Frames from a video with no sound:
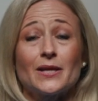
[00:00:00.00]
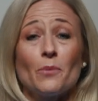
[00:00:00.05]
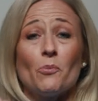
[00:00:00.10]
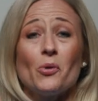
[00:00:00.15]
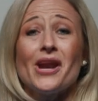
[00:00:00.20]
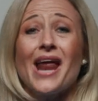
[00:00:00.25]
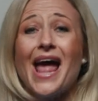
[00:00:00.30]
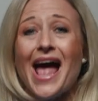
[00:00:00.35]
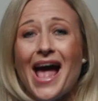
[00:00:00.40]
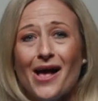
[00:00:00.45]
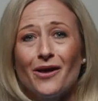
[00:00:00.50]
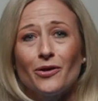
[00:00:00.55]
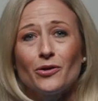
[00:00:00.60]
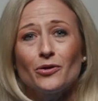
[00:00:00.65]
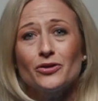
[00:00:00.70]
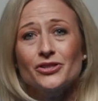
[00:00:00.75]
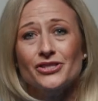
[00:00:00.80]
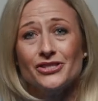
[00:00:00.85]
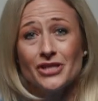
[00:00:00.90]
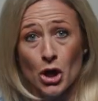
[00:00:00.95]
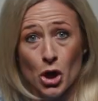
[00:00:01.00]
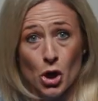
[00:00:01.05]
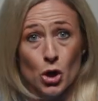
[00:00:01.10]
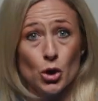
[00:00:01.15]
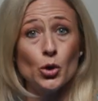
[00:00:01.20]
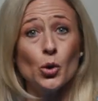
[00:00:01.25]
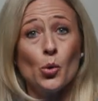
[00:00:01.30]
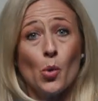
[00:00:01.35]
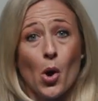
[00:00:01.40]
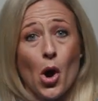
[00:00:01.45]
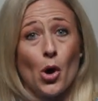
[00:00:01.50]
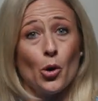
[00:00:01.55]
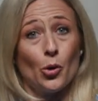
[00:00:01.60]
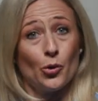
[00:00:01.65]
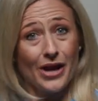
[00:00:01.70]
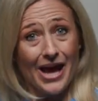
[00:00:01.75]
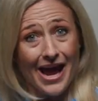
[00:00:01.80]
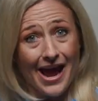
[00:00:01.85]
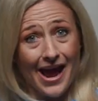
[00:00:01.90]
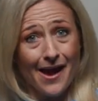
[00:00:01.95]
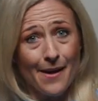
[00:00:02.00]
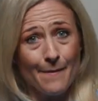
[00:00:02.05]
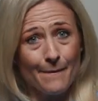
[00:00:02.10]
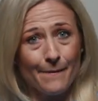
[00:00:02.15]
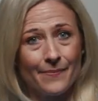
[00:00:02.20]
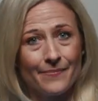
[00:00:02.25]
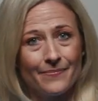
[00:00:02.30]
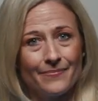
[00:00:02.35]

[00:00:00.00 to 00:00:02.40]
someone else who owed him.